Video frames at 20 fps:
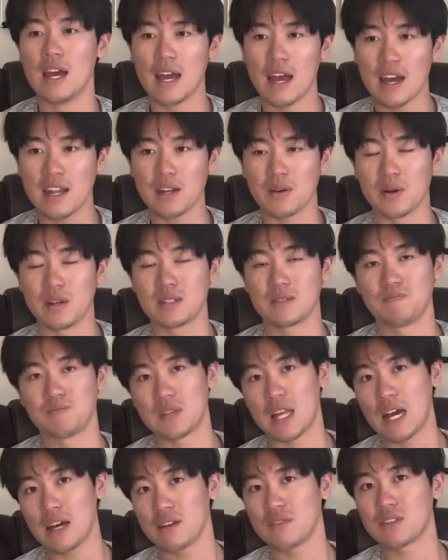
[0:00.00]
Anyways,
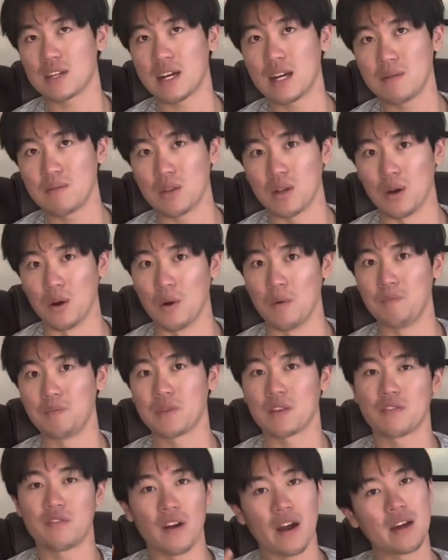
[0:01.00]
Out of Time, though,
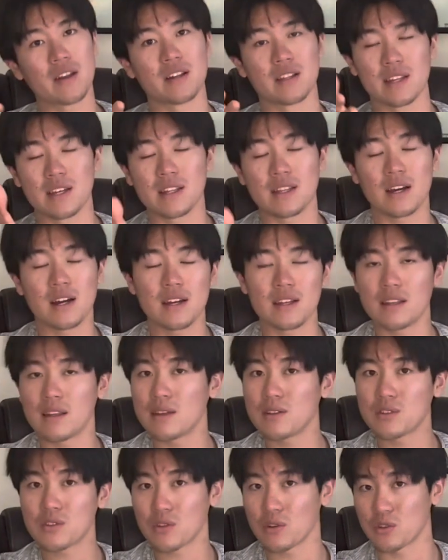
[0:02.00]
finally, not an
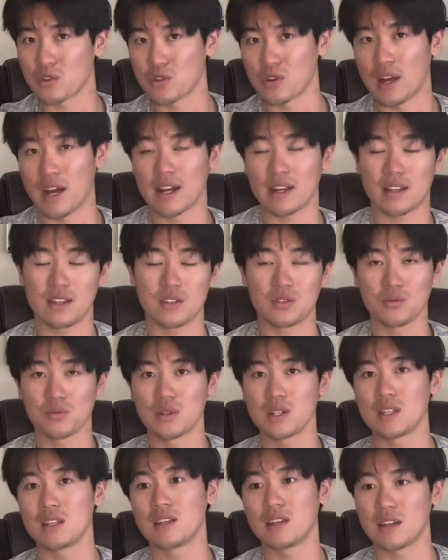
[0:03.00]
intro track, is
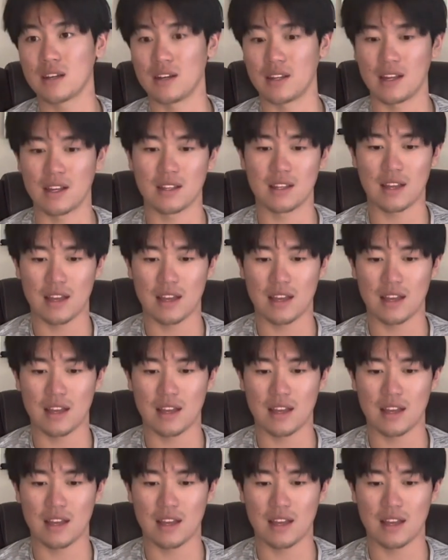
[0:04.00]
really good.